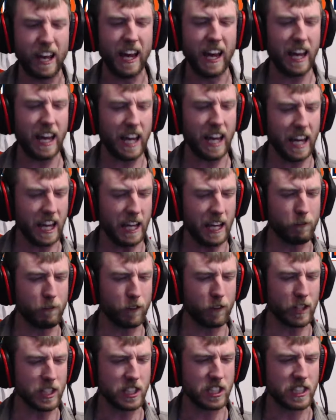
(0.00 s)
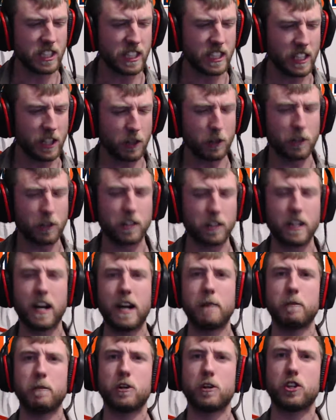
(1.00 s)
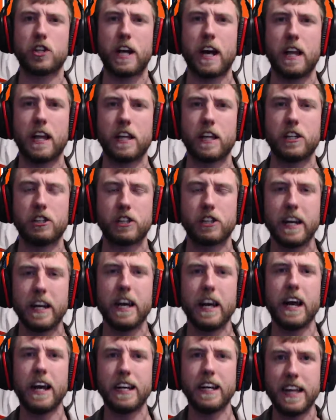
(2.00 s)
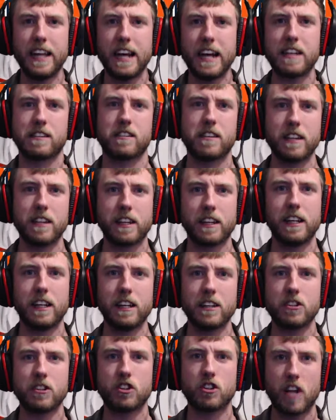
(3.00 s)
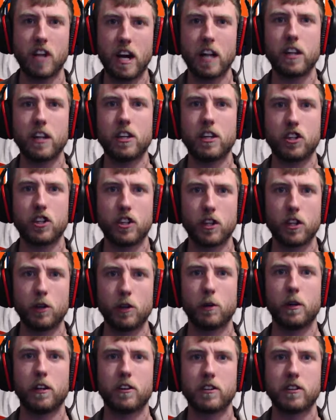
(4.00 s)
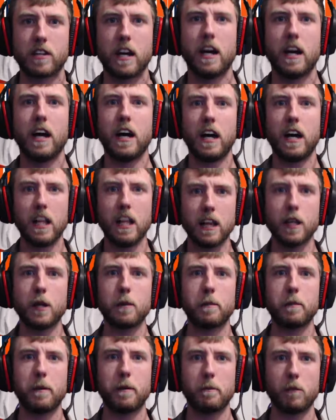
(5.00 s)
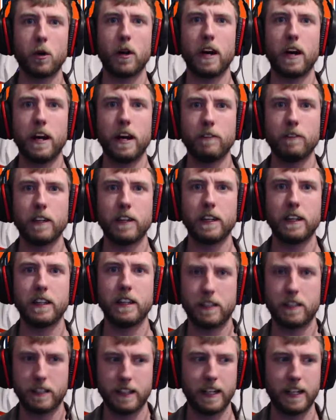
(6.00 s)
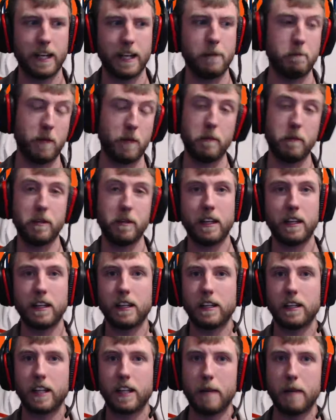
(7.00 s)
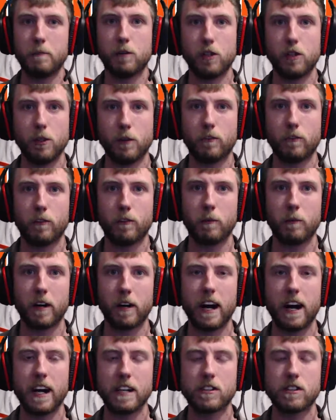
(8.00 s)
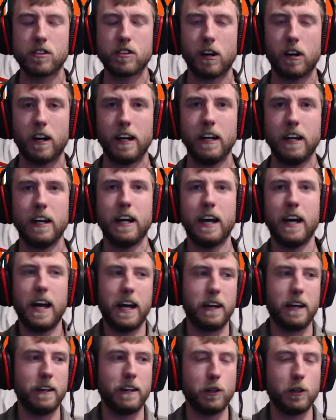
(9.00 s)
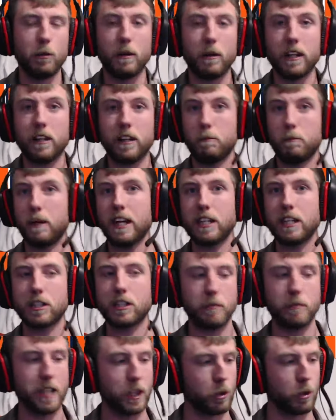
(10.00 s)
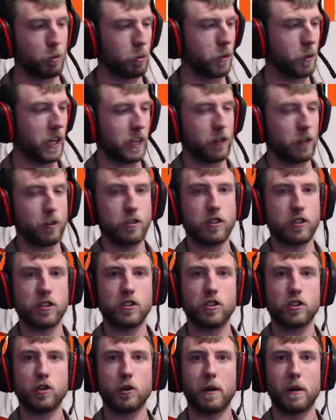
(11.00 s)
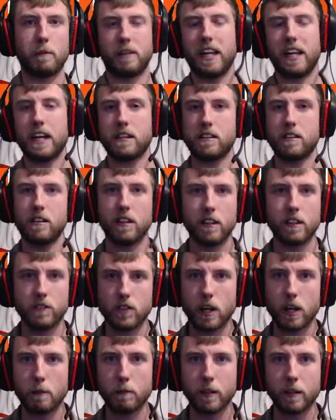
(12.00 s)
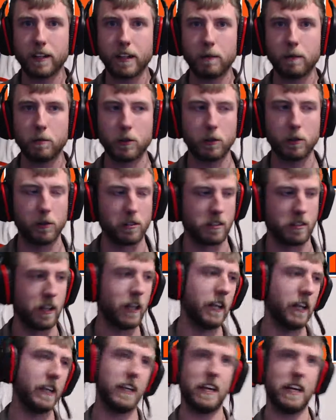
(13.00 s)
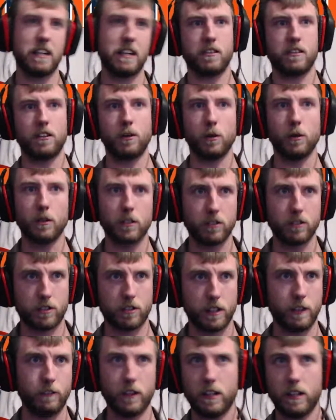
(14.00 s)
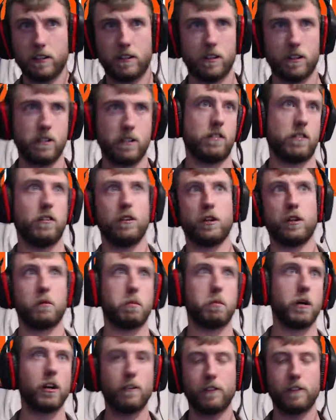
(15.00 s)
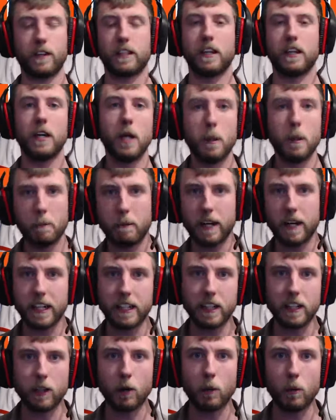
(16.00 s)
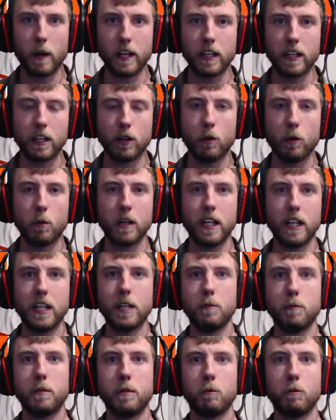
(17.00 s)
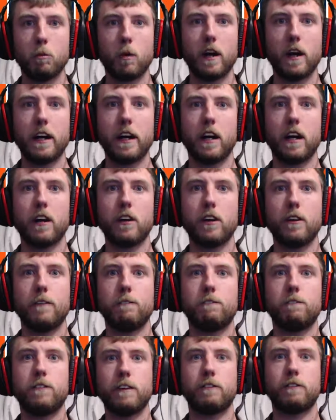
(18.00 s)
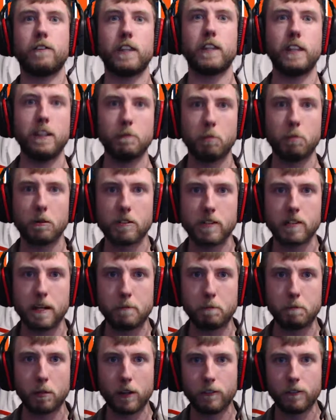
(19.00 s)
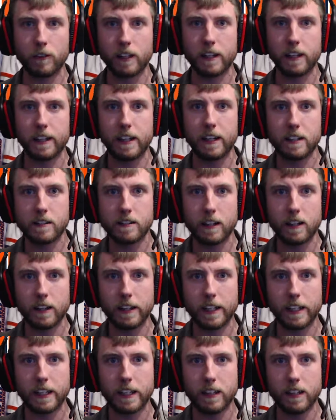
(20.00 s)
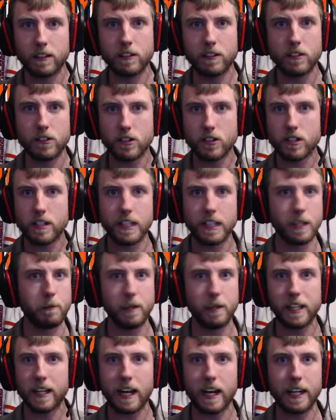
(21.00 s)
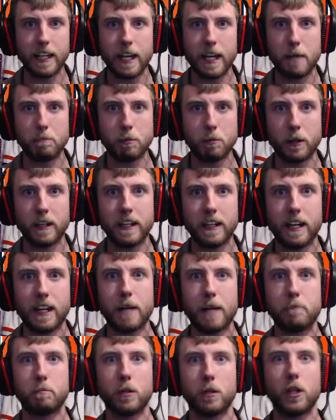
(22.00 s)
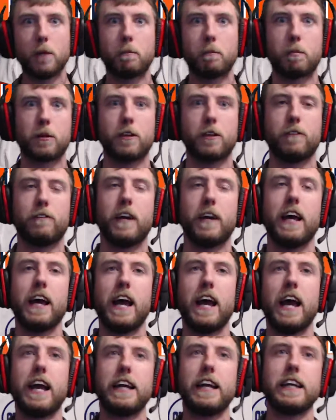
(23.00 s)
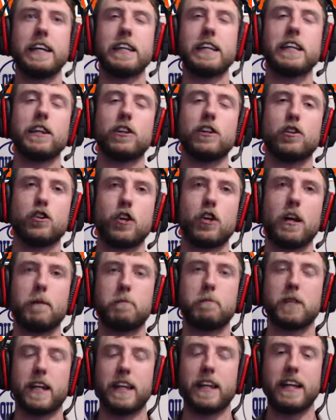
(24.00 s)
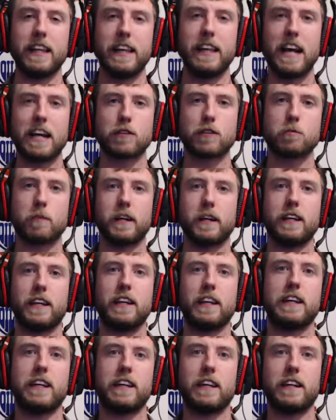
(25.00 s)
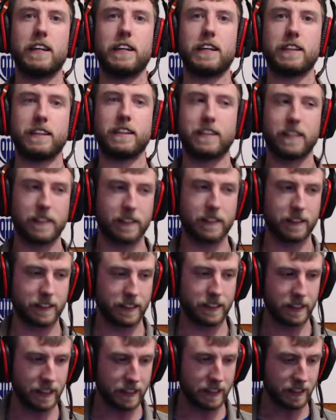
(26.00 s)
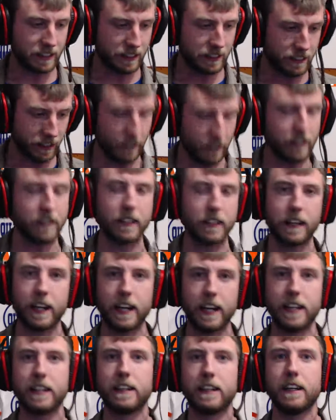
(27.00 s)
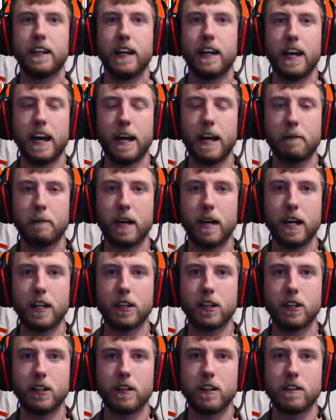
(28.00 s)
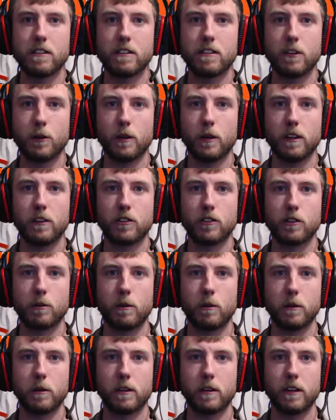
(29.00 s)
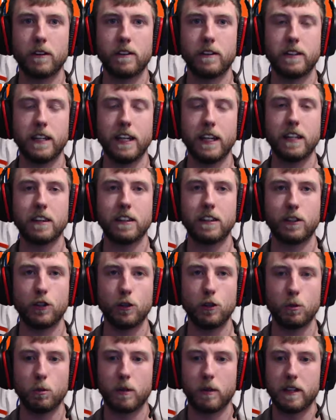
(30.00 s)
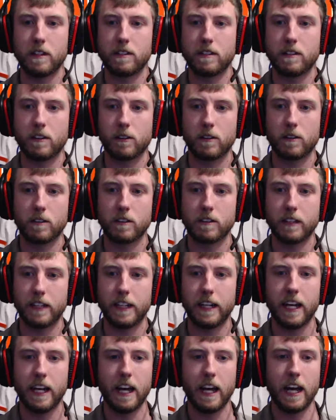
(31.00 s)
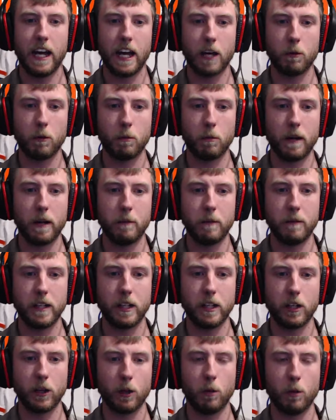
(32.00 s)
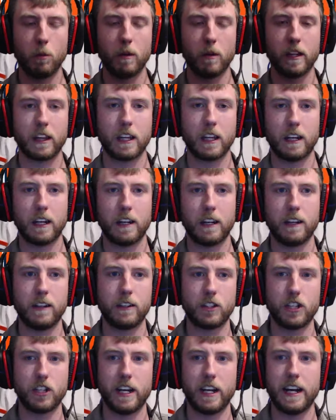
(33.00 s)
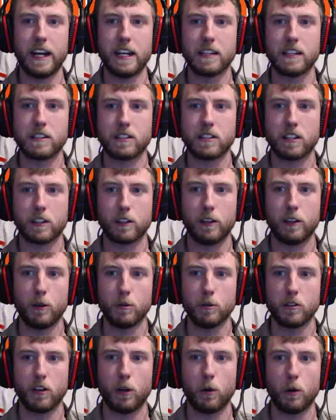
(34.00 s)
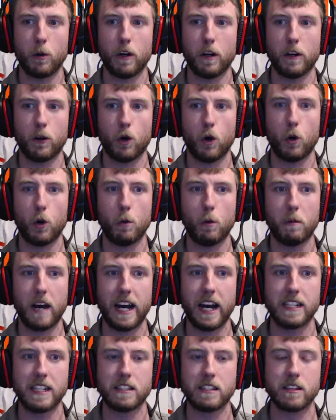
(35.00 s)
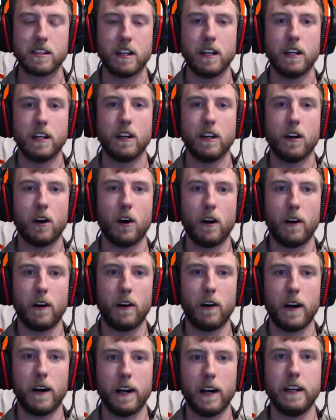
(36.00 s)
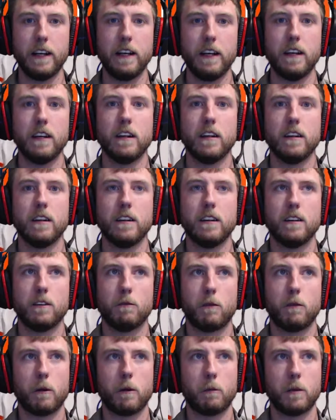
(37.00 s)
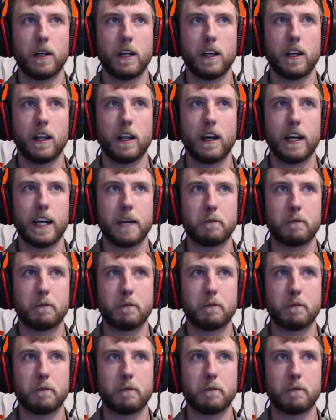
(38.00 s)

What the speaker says: every single time you're challenged. And yes, the Kings challenged the Oilers a little bit more heavily tonight, maybe than in Game 2 from what I saw. And you know what? Mike Smith weathers the storm. Yes, he gives up a couple goals. Yes, the Oilers' defense doesn't look perfect. But you know what? You don't need to be 115% perfect against the LA Kings. You just need to be 98.9 bulletproof, and you get the job done. And that's what it gets done tonight. And my goodness, the Oilers go out there and take the 2-1 series lead. And away we go with a chance to close it out on home ice on, what would it line up